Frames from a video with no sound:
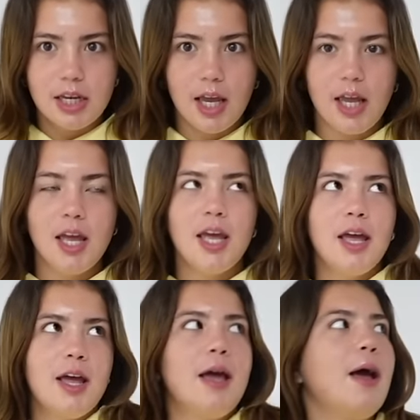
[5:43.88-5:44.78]
it,
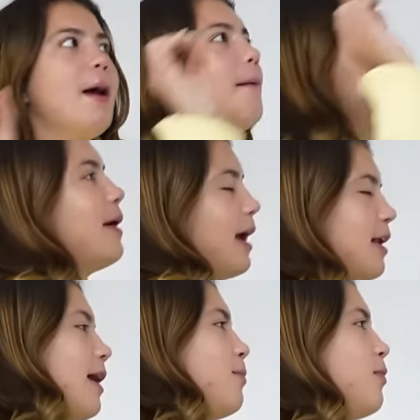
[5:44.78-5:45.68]
paid
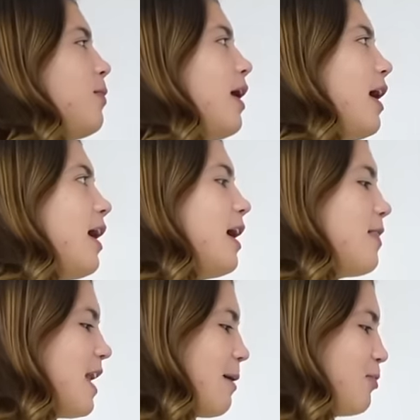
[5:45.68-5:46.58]
Apple Pay. And
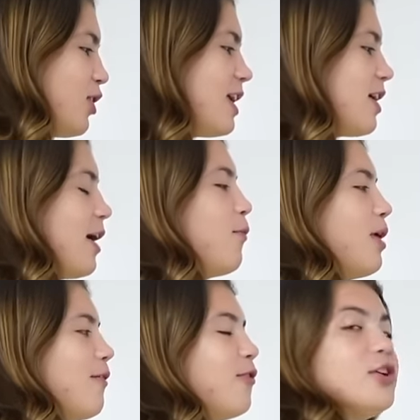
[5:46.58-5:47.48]
then I'm looking, okay, when
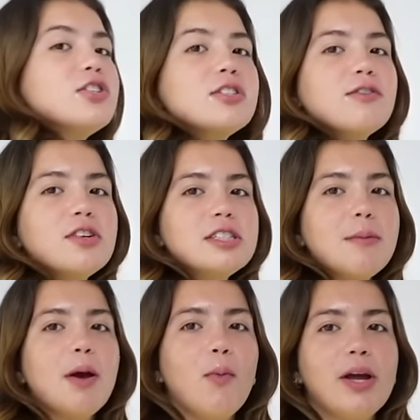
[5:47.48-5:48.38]
I first, first
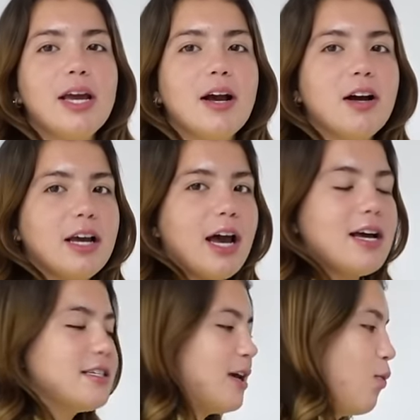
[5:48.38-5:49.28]
time I went and got
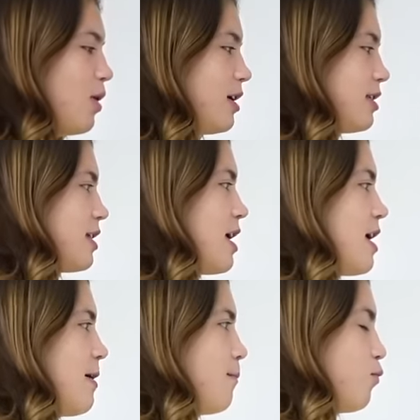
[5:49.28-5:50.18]
gas, it was
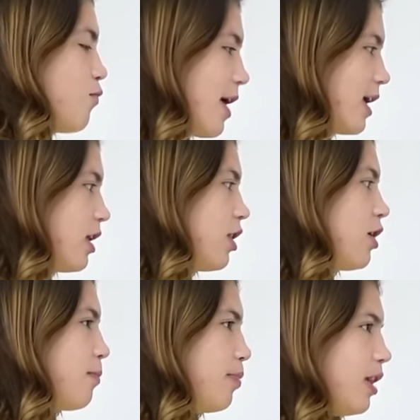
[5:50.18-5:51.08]

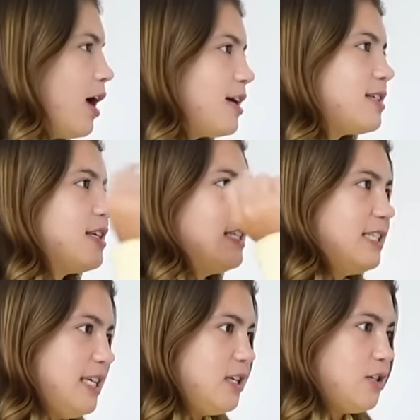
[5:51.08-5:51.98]
regular plus
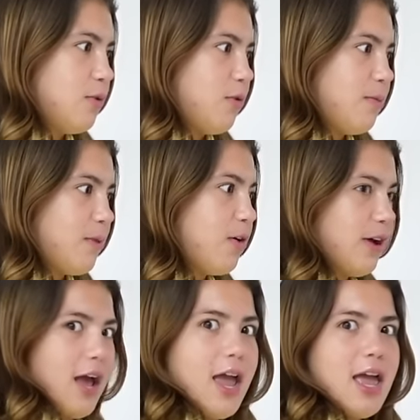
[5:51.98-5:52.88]
diesel,
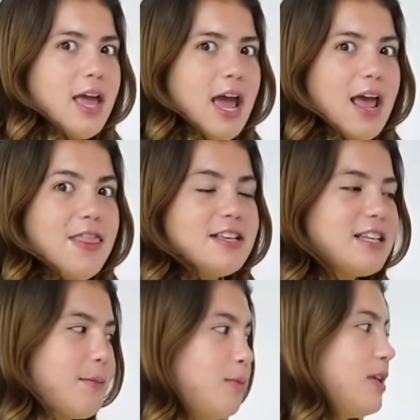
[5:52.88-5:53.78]
okay? And this
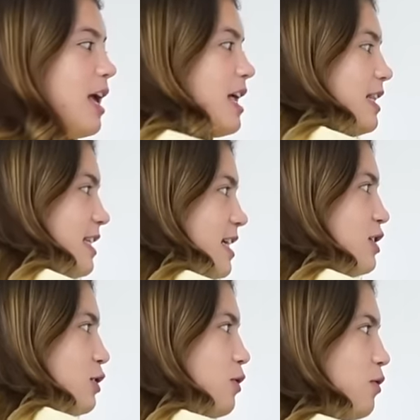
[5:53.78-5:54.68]
time it was
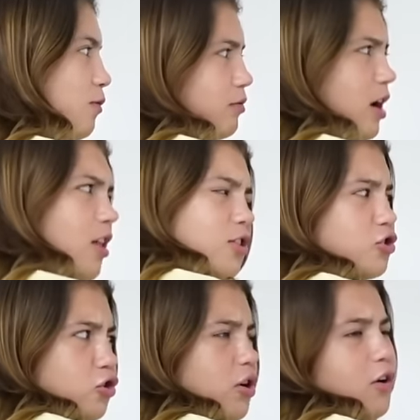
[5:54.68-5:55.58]
diesel, the other
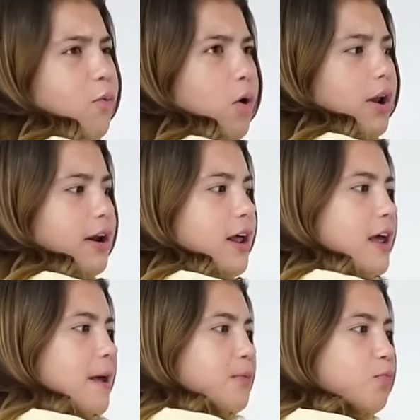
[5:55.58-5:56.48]
truck one,
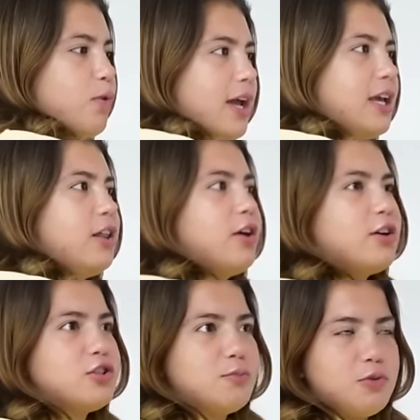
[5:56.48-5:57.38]

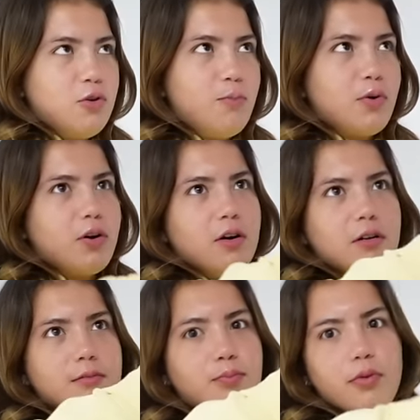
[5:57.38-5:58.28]
regular,
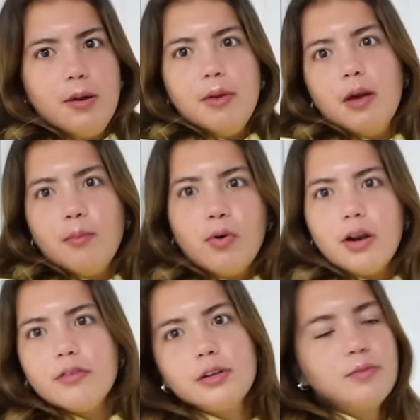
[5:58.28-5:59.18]
super premium,
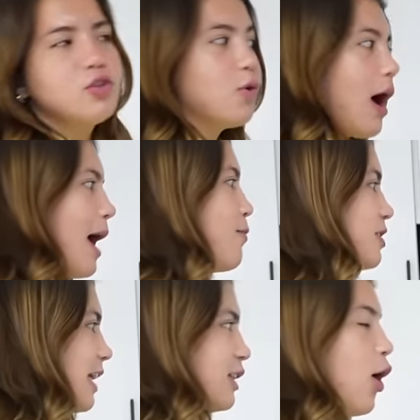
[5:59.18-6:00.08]
whatever. So I was
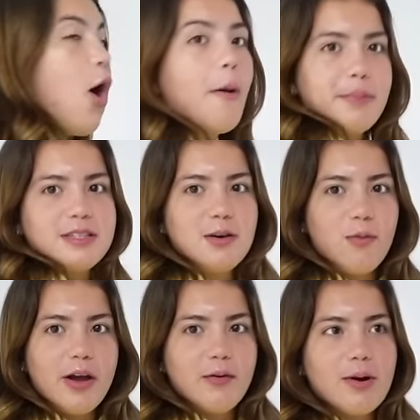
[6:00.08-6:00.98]
like the opposite
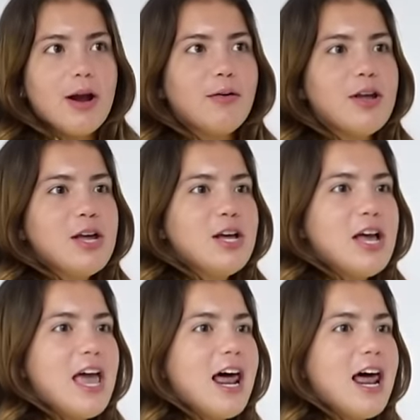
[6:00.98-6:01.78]
way around. And